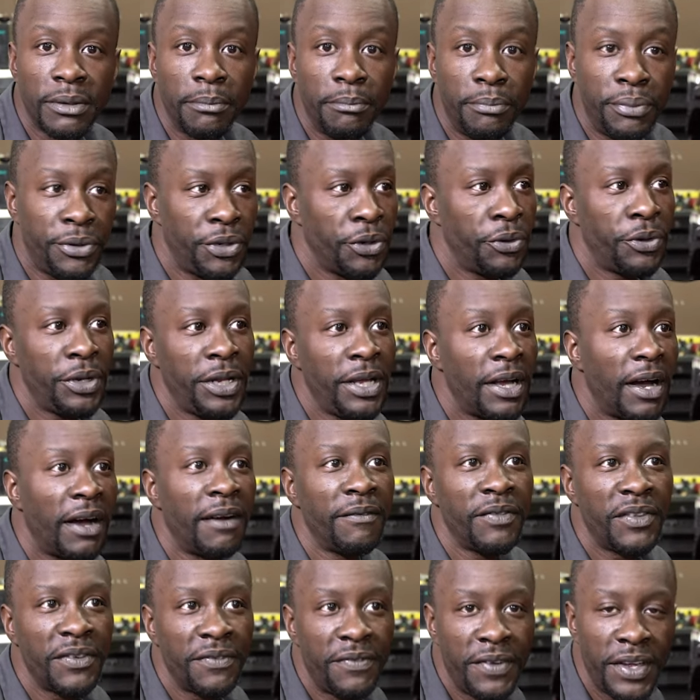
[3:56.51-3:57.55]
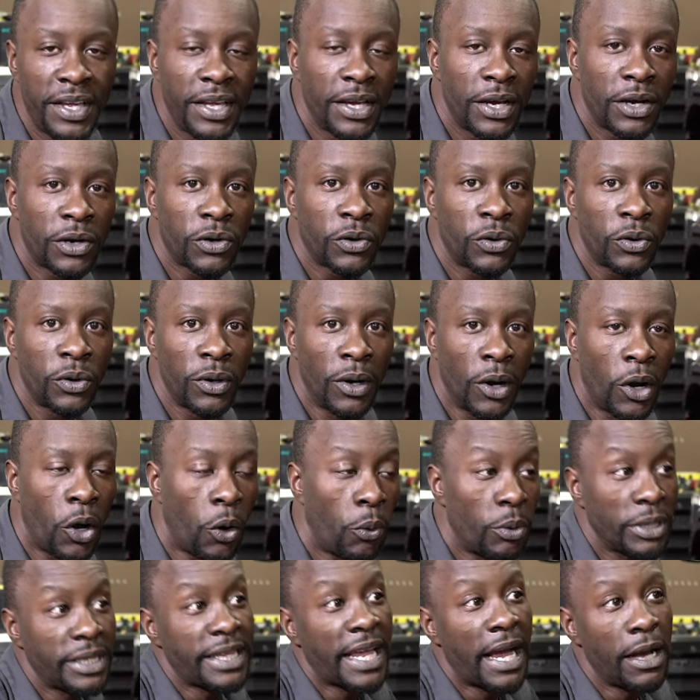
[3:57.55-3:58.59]
and beauty of the vehicle
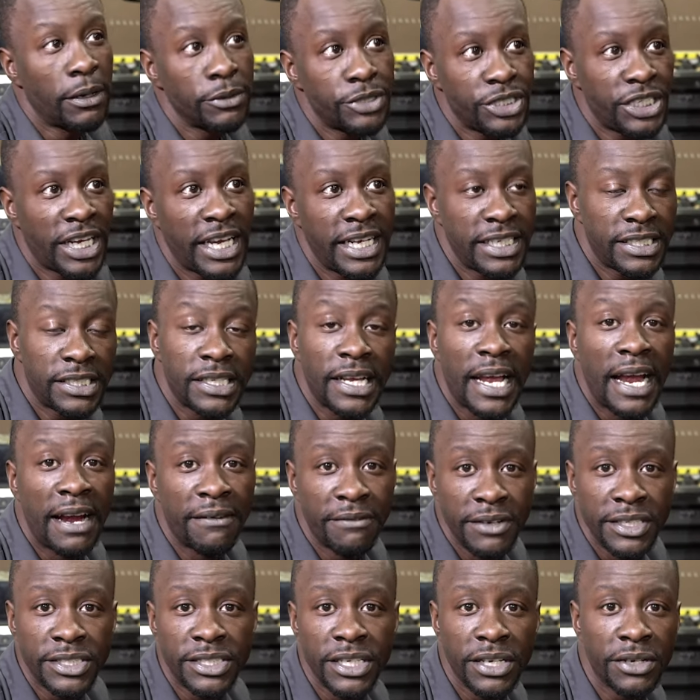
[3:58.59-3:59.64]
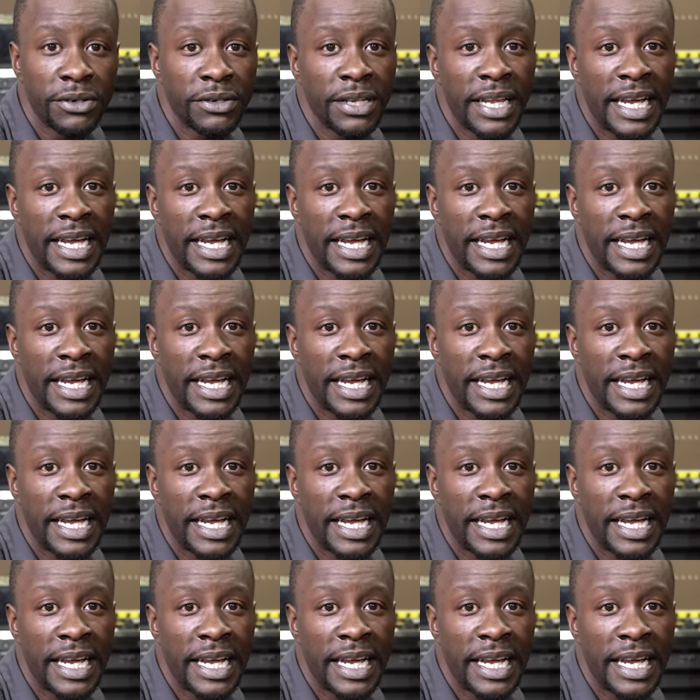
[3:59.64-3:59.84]
without chasing every single